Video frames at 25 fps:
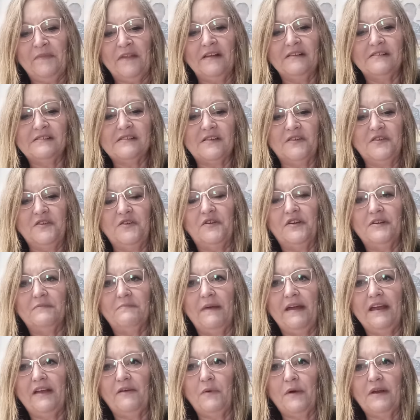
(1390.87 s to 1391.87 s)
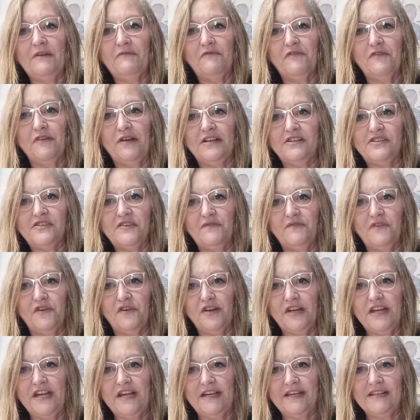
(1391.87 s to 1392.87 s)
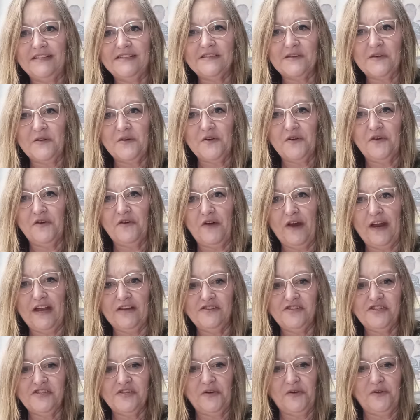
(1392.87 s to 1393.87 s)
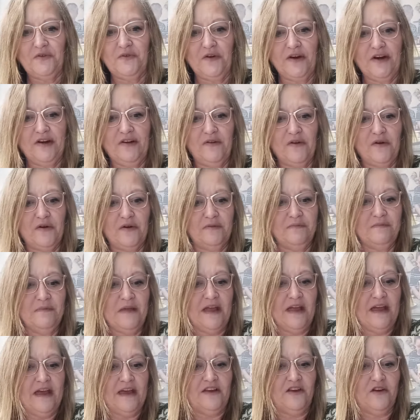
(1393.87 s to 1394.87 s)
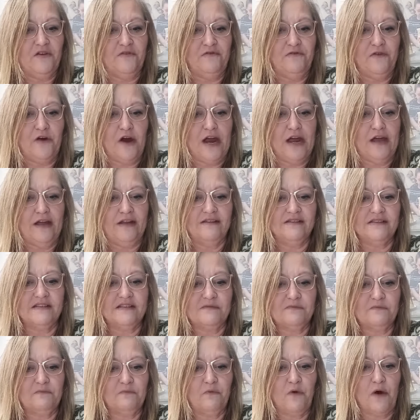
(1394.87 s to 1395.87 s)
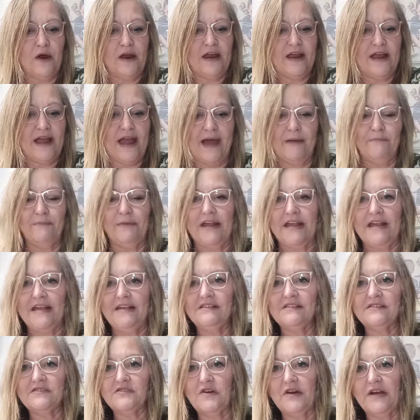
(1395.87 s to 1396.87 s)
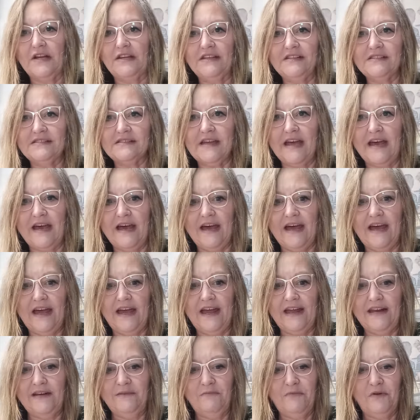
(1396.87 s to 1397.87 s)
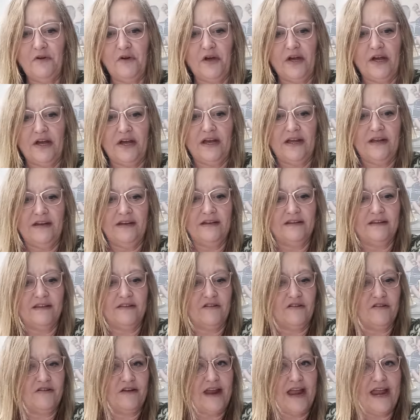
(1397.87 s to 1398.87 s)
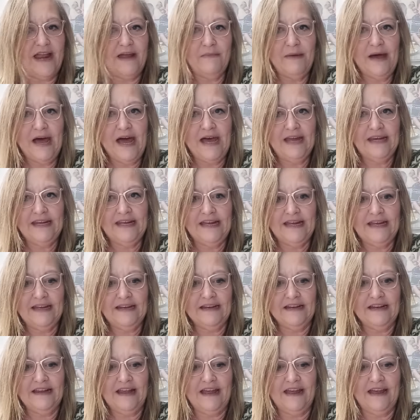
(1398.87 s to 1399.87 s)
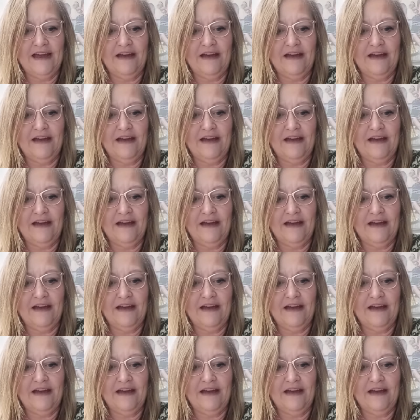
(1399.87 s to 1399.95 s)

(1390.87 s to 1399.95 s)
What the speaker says: So you could make one for each of your kids or your grandchildren or your friends. Write Happy Easter on the side, put their name on it.